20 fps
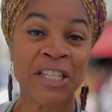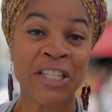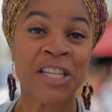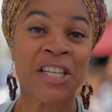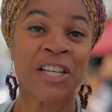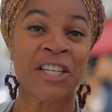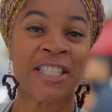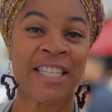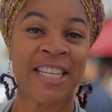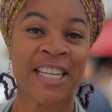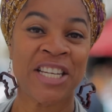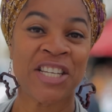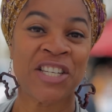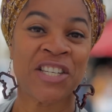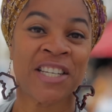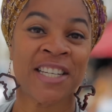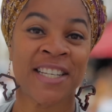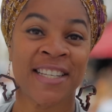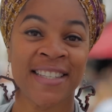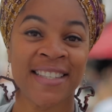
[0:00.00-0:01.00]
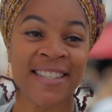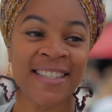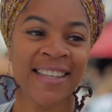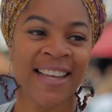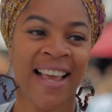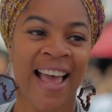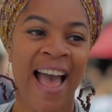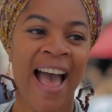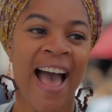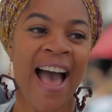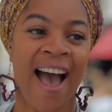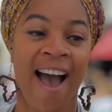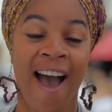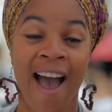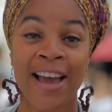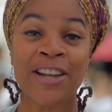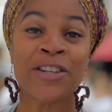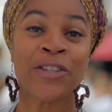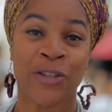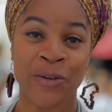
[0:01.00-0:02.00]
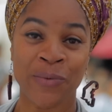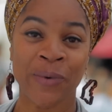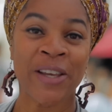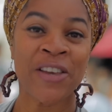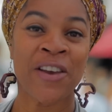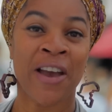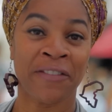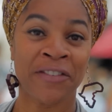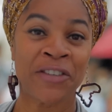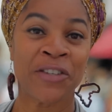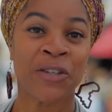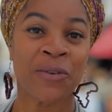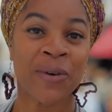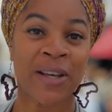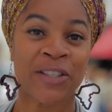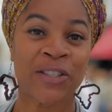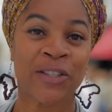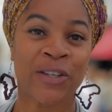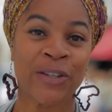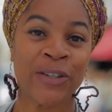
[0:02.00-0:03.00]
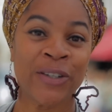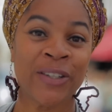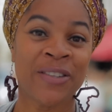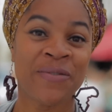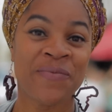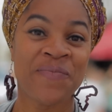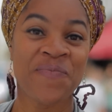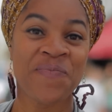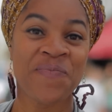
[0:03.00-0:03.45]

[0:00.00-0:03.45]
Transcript: to your teachers, and do what you have to do at school.